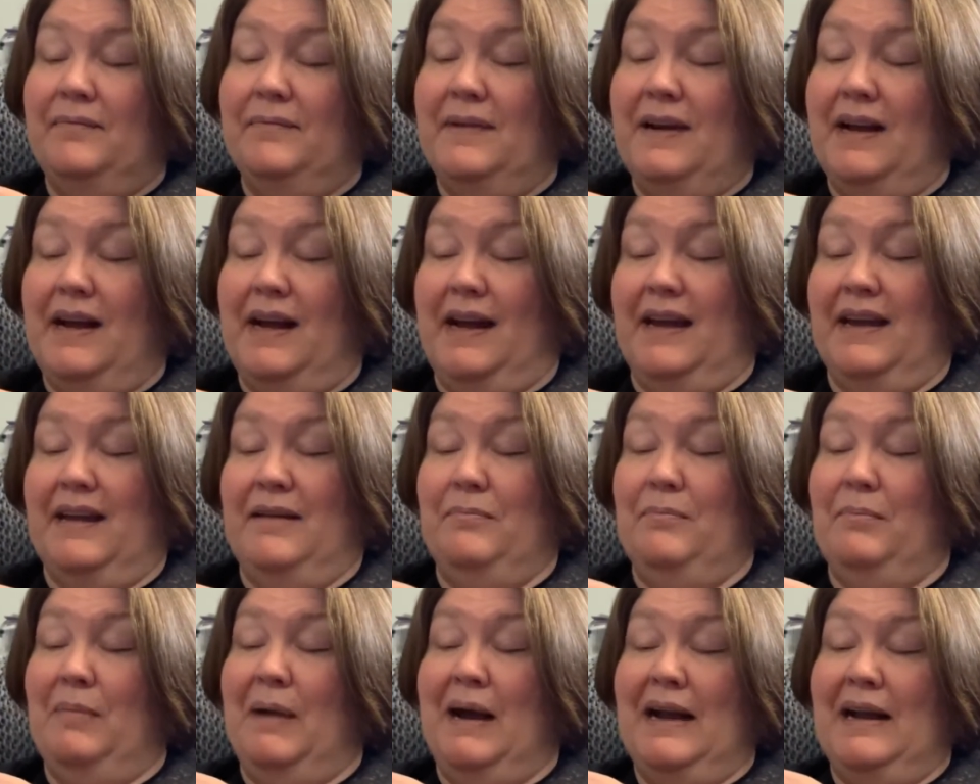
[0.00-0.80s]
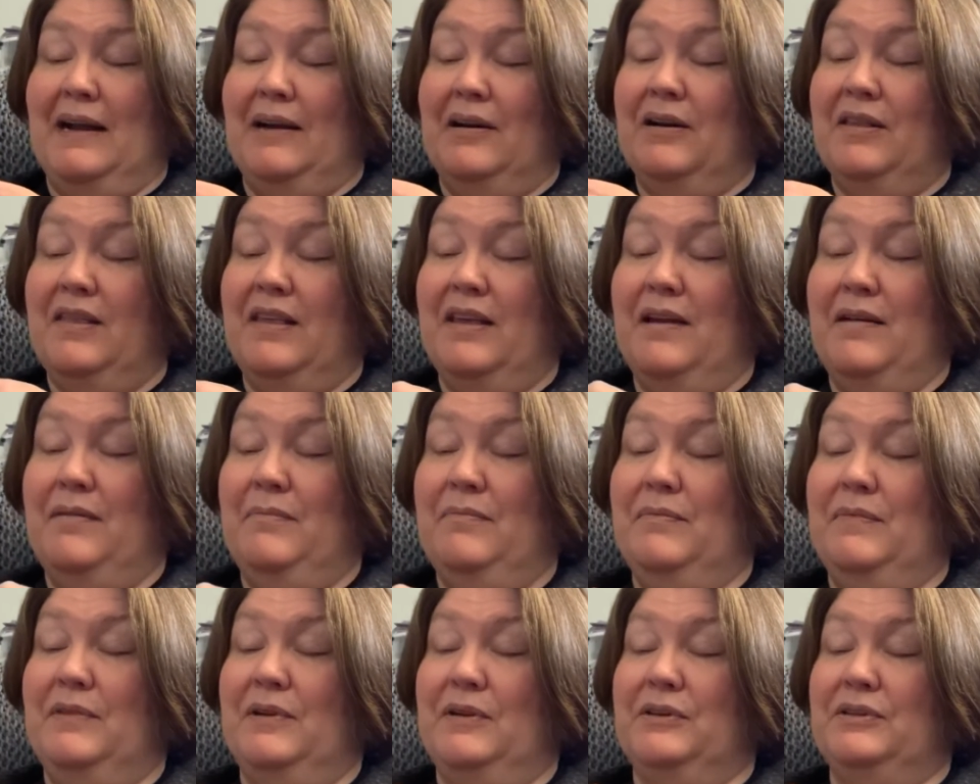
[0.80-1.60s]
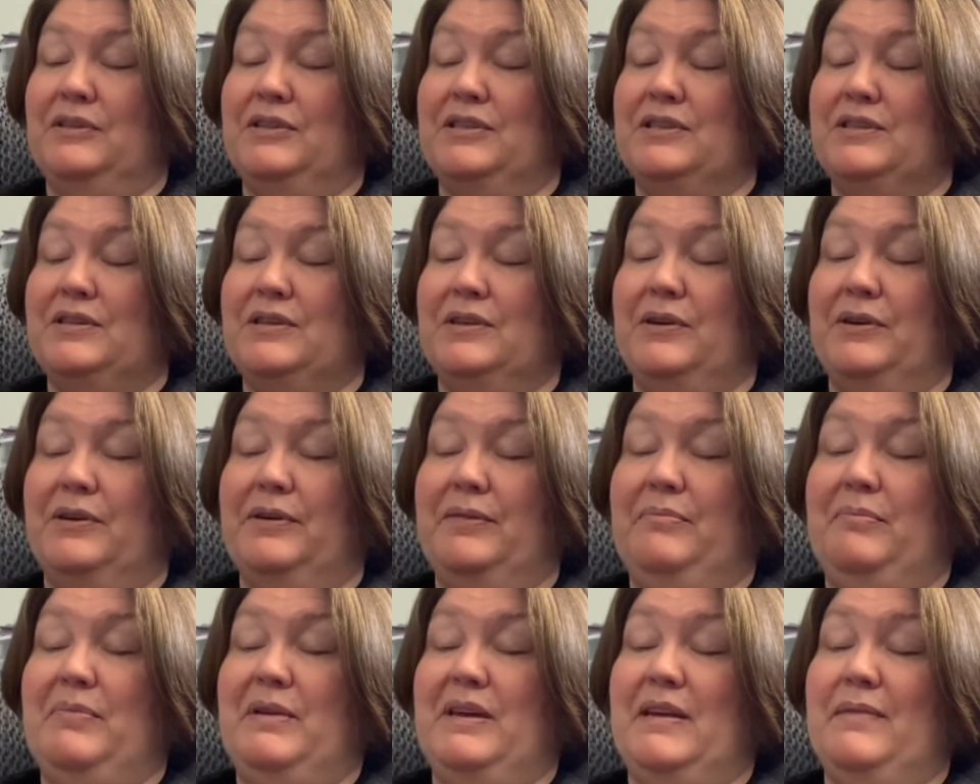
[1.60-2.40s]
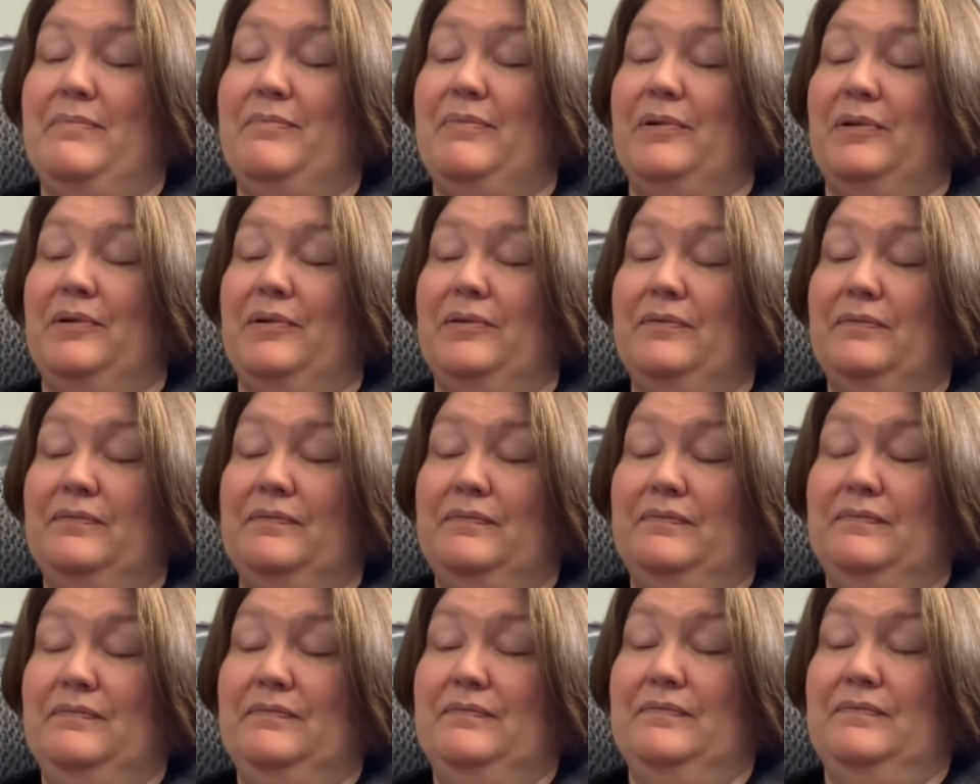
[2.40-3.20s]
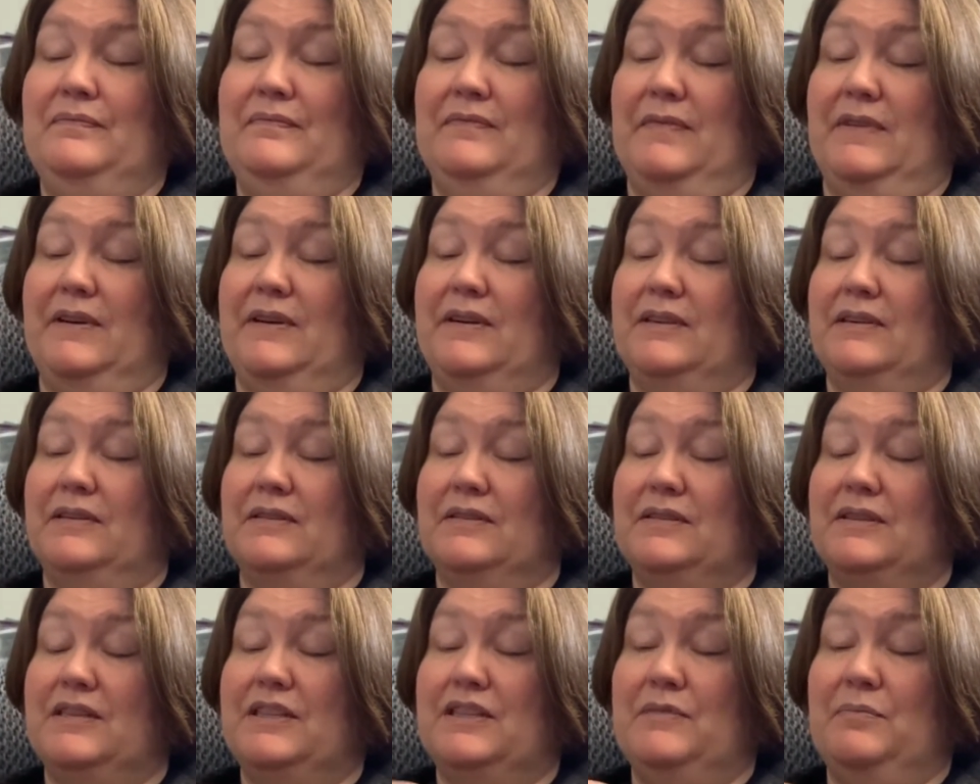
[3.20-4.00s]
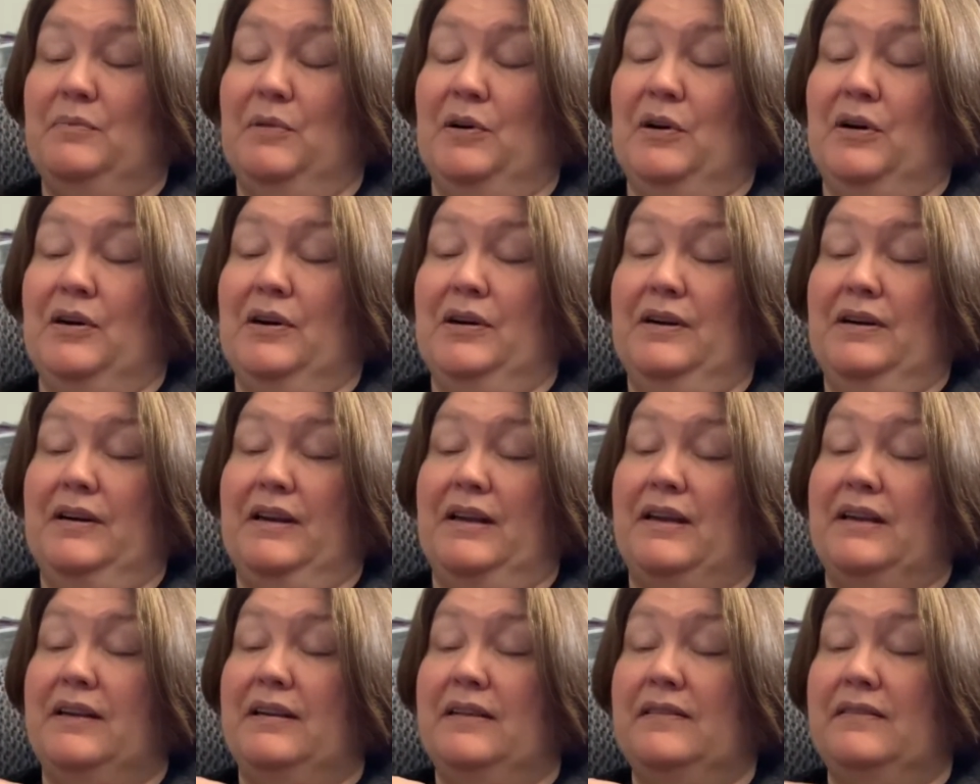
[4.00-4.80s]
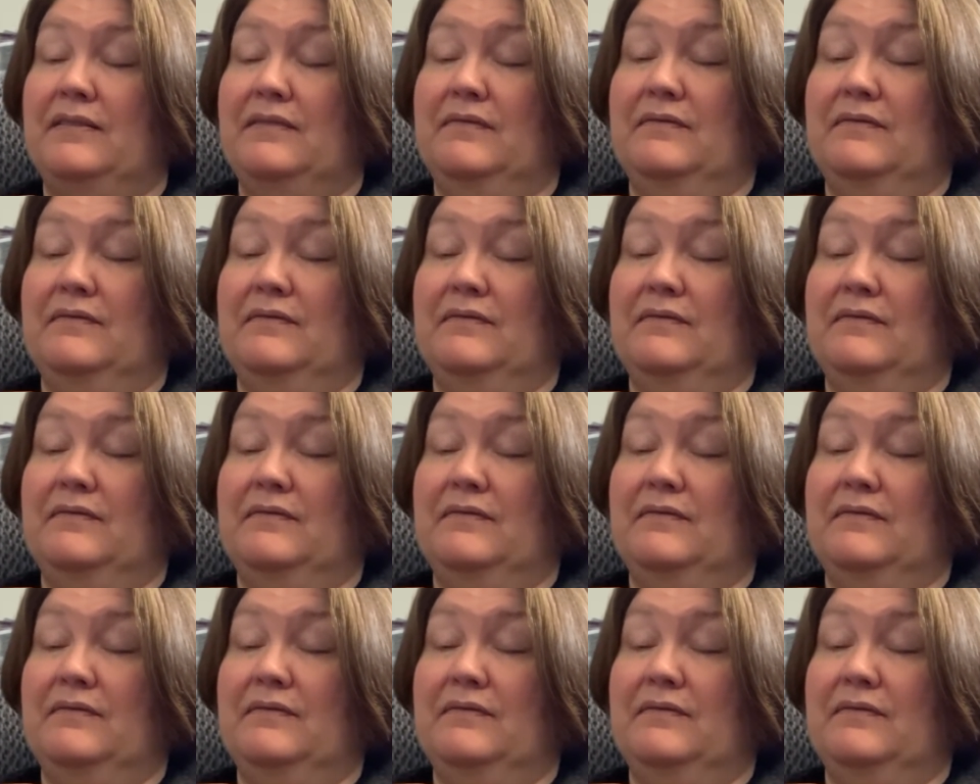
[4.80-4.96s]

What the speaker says: I admire them. They're just good people. They're smart, and